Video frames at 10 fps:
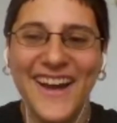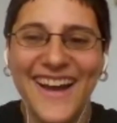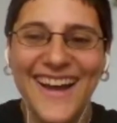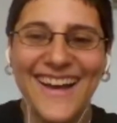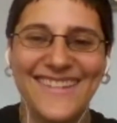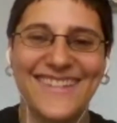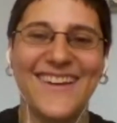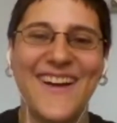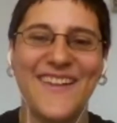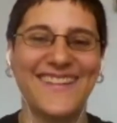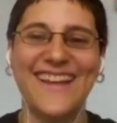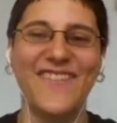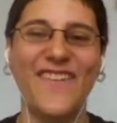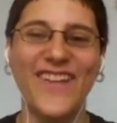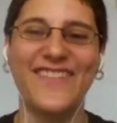so i was
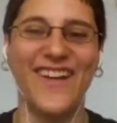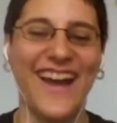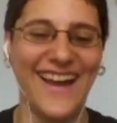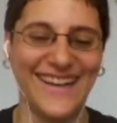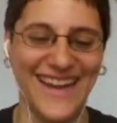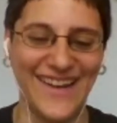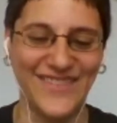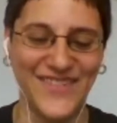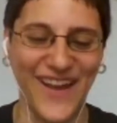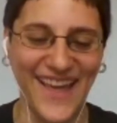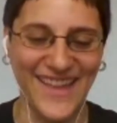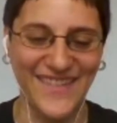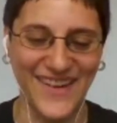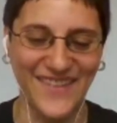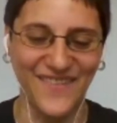like well like why did i have to buy
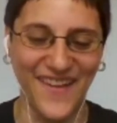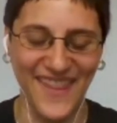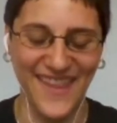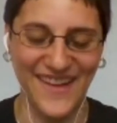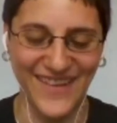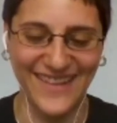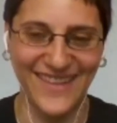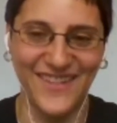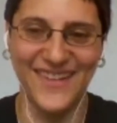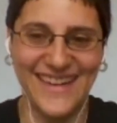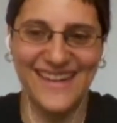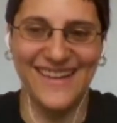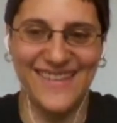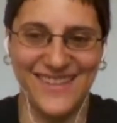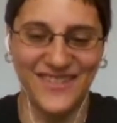them i don't want them like the whole
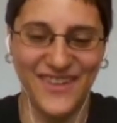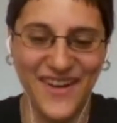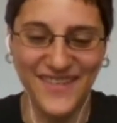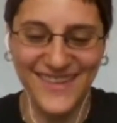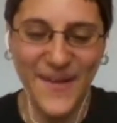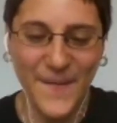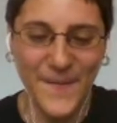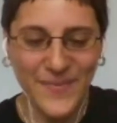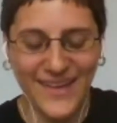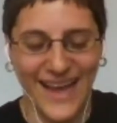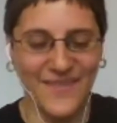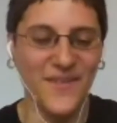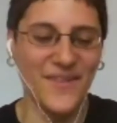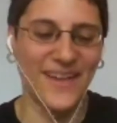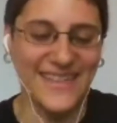idea is just gross and
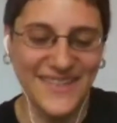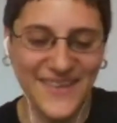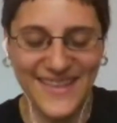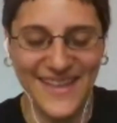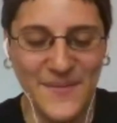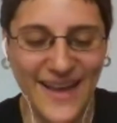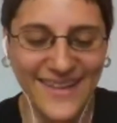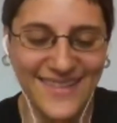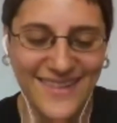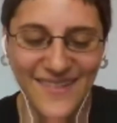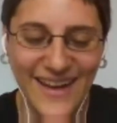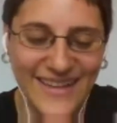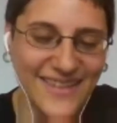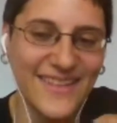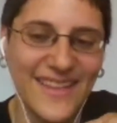what will I do with them? And so
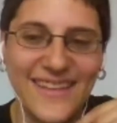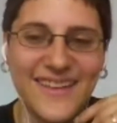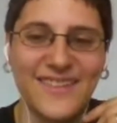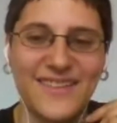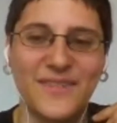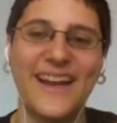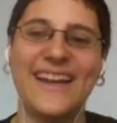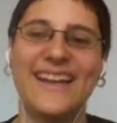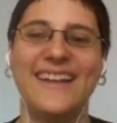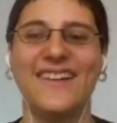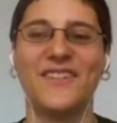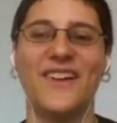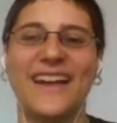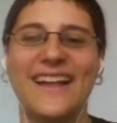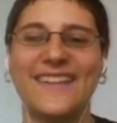I don't think that there's a right or
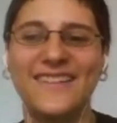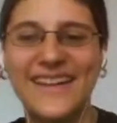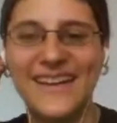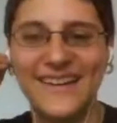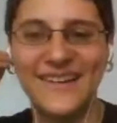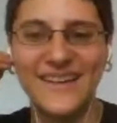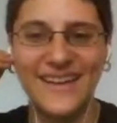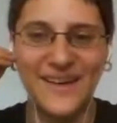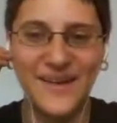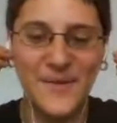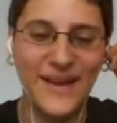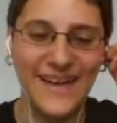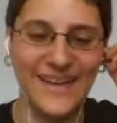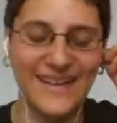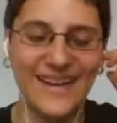wrong answer here. Um,
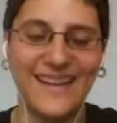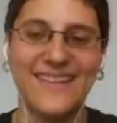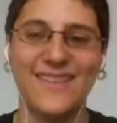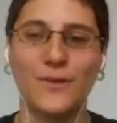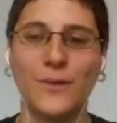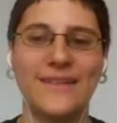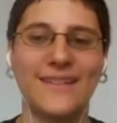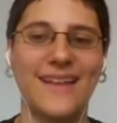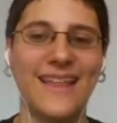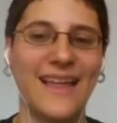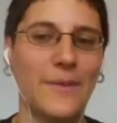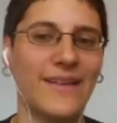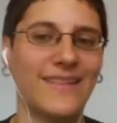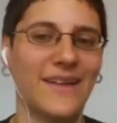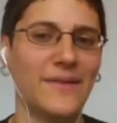and I guess I just wanted to say that
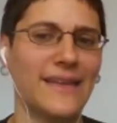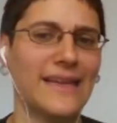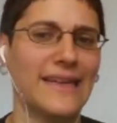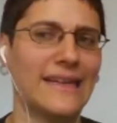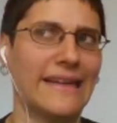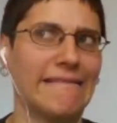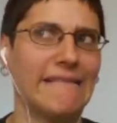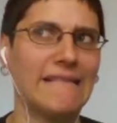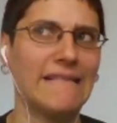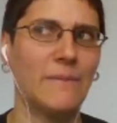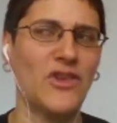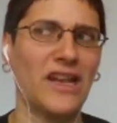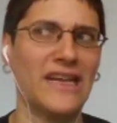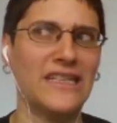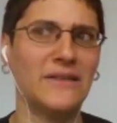because I was thinking like, what
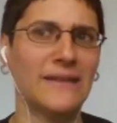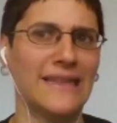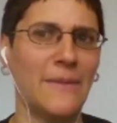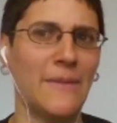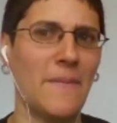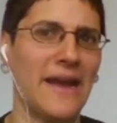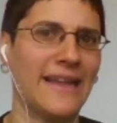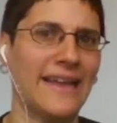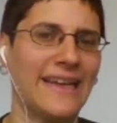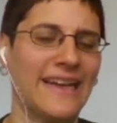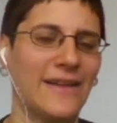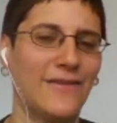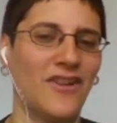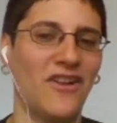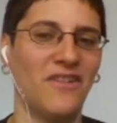should I do with them? Am I like kind
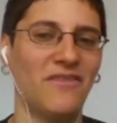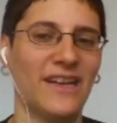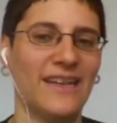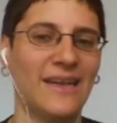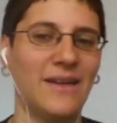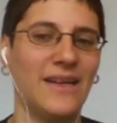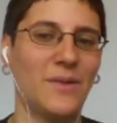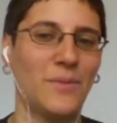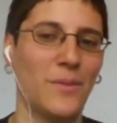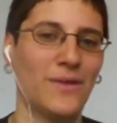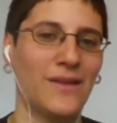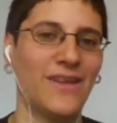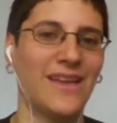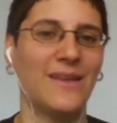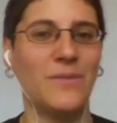of not really, you know, properly
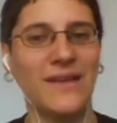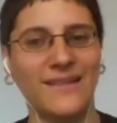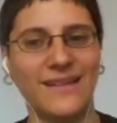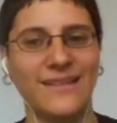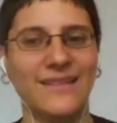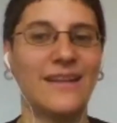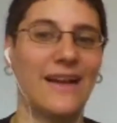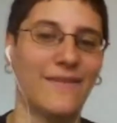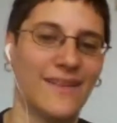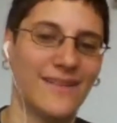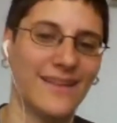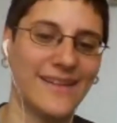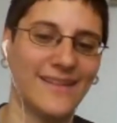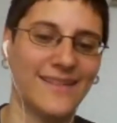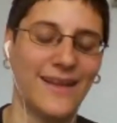vegan because I still have this
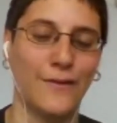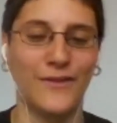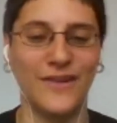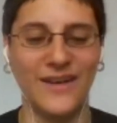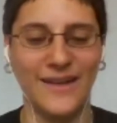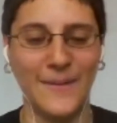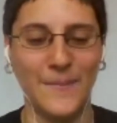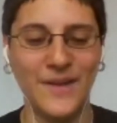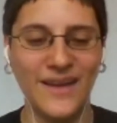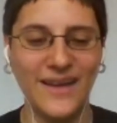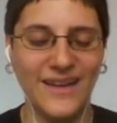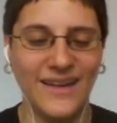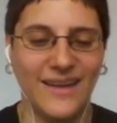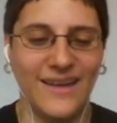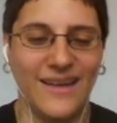leather stuff? Um,
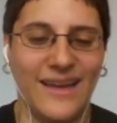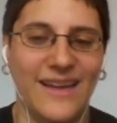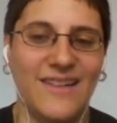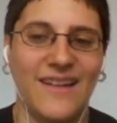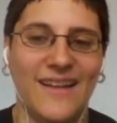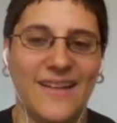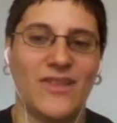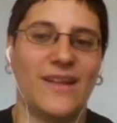and you know, like,